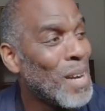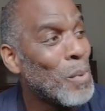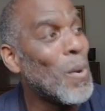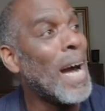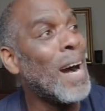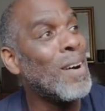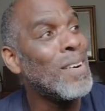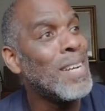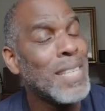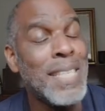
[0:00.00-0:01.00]
Wow,
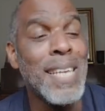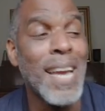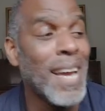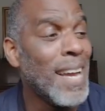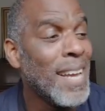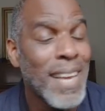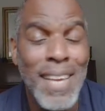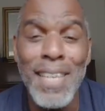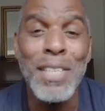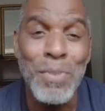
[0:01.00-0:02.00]
yeah,
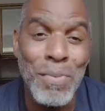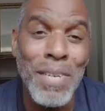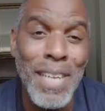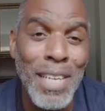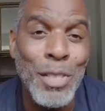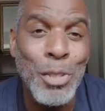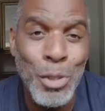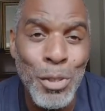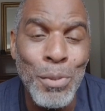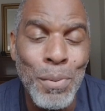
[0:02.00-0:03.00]
it's really
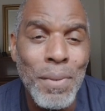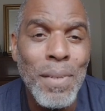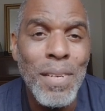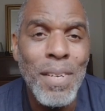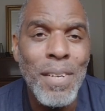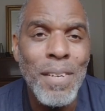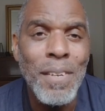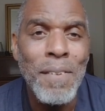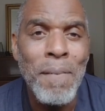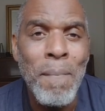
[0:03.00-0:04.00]
true.
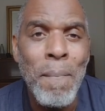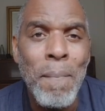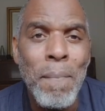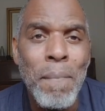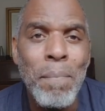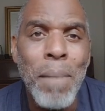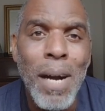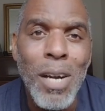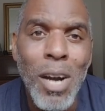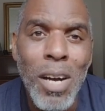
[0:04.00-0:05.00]

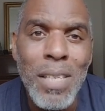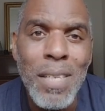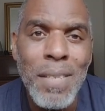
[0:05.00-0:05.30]
But God